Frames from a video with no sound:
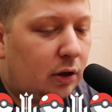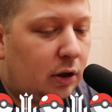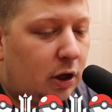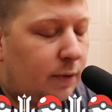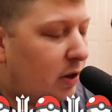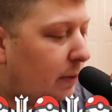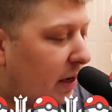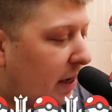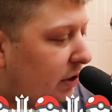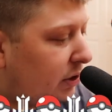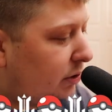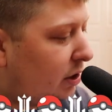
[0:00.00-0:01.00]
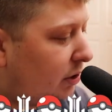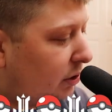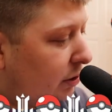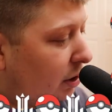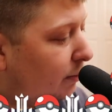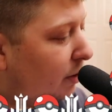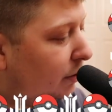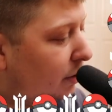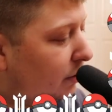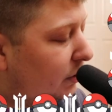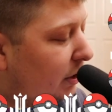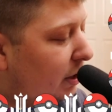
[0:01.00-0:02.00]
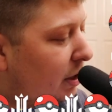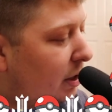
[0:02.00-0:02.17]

in the past. I'll start talking about those.